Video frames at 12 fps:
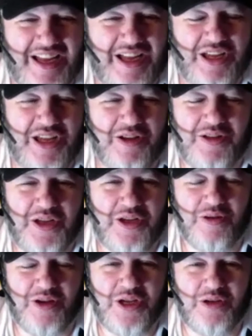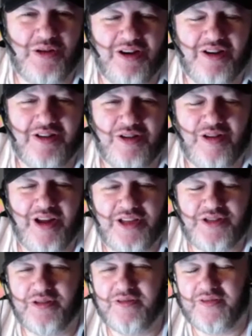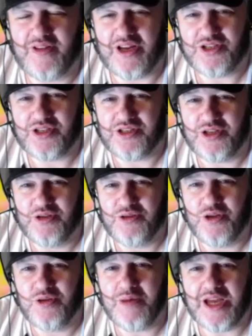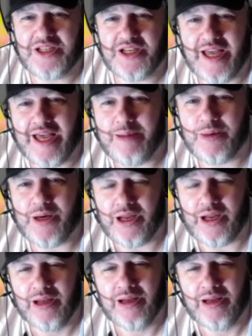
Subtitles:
You are a creator of fashion. You made a happening.